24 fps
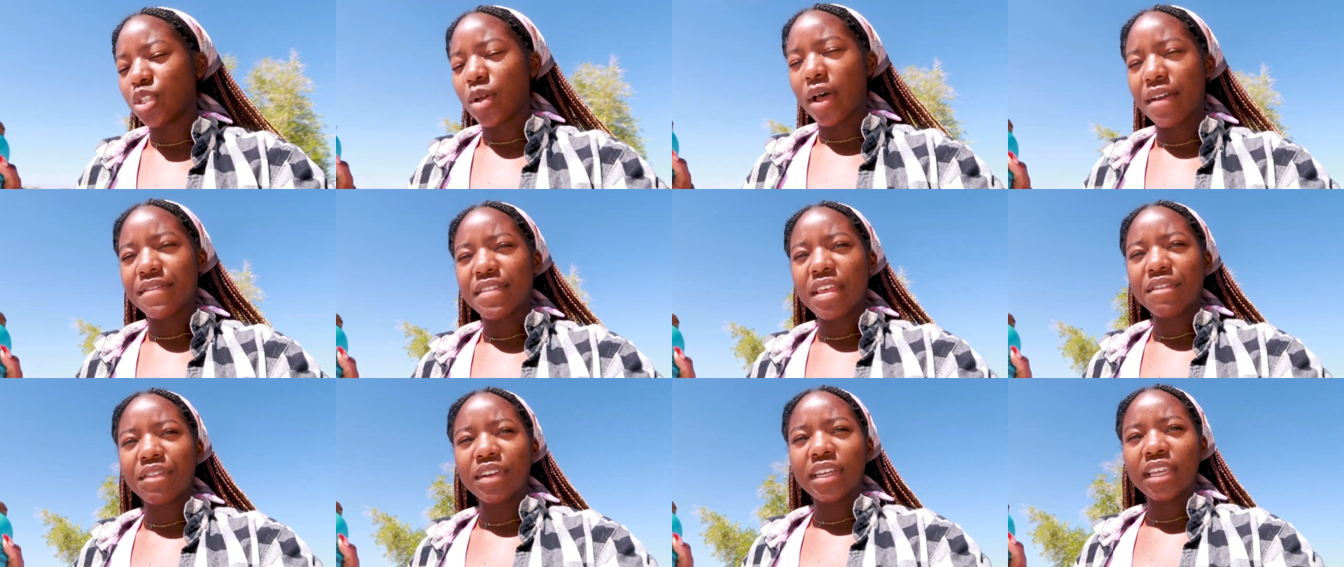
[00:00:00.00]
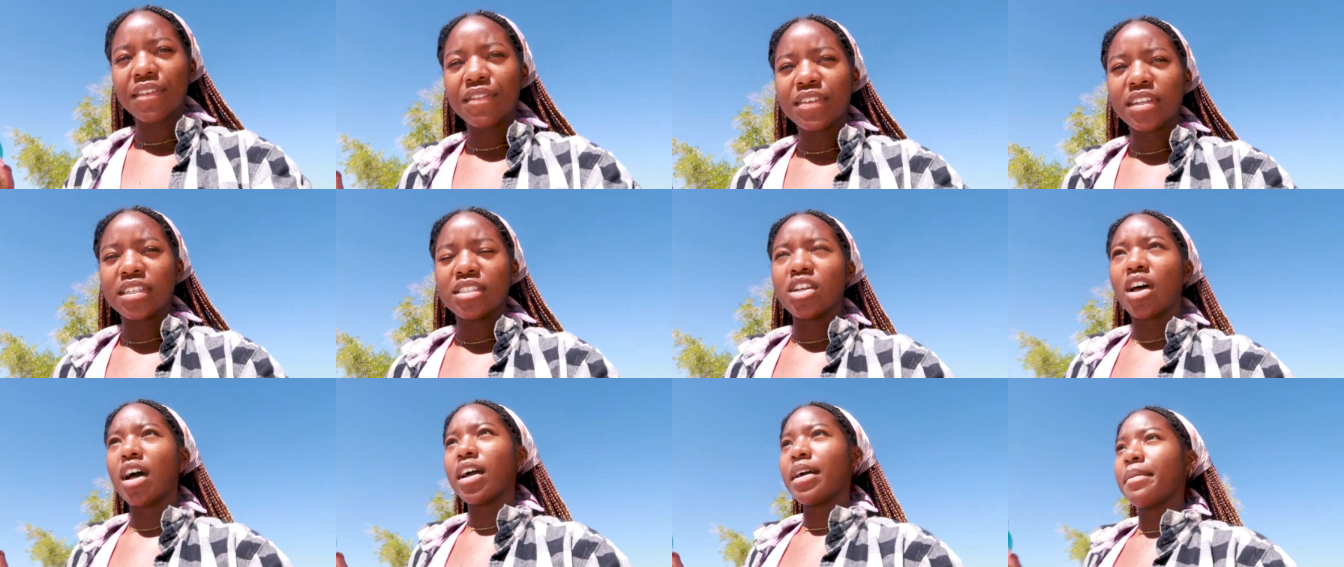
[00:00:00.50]
So I've never given
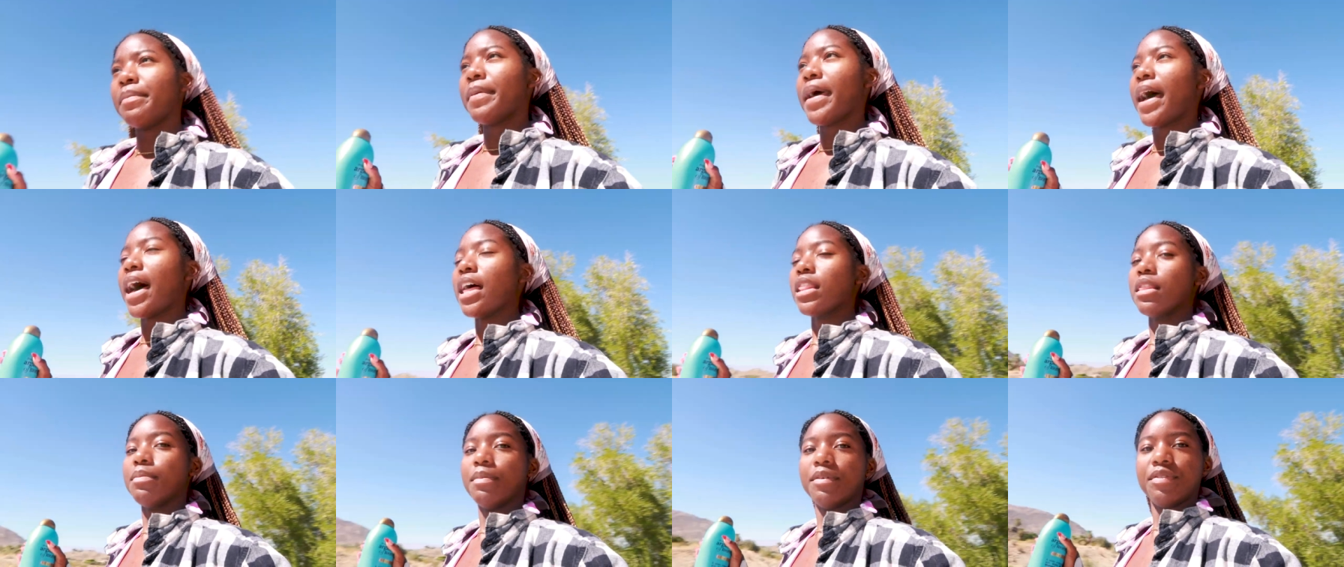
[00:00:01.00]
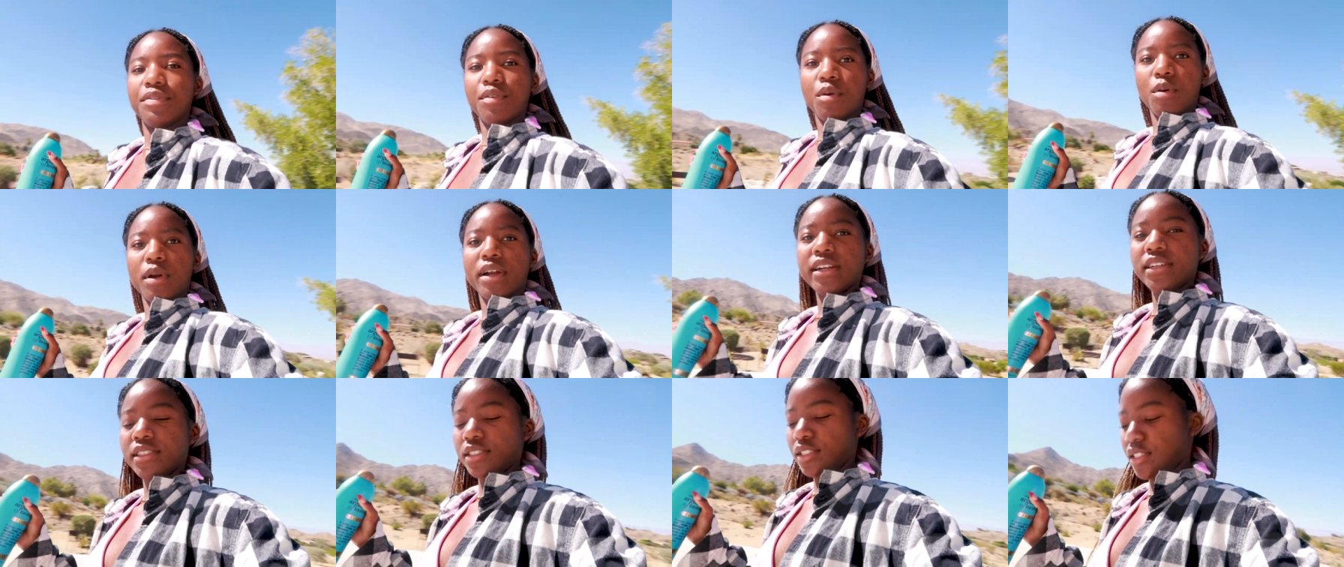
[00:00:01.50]
a dog a bath
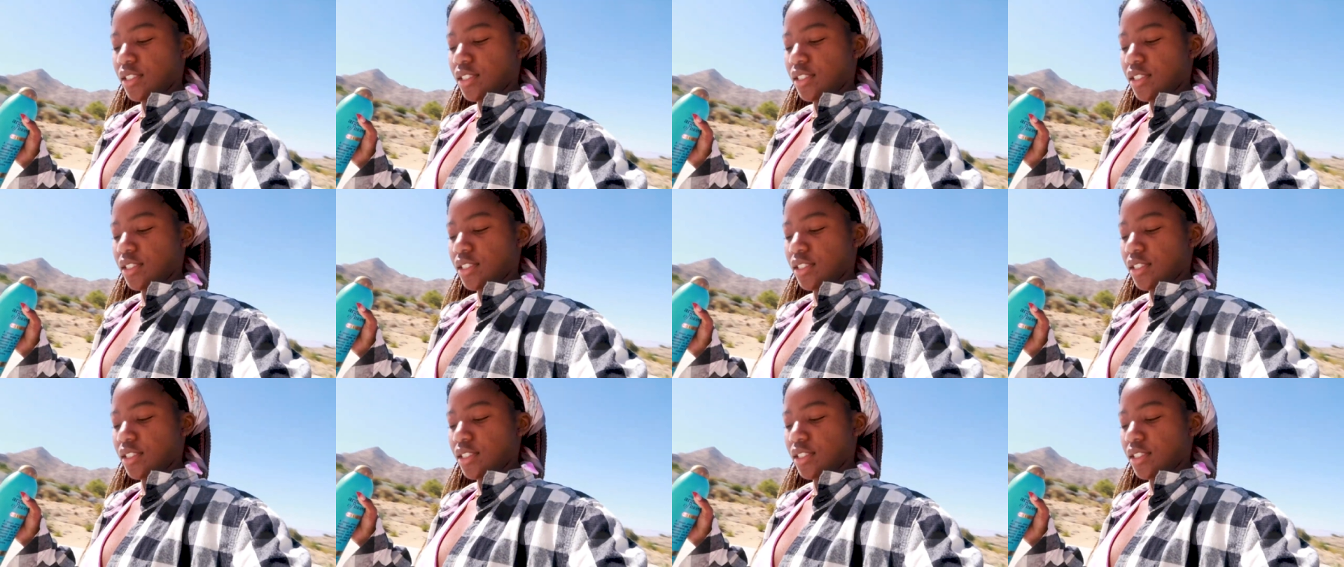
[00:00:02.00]
before,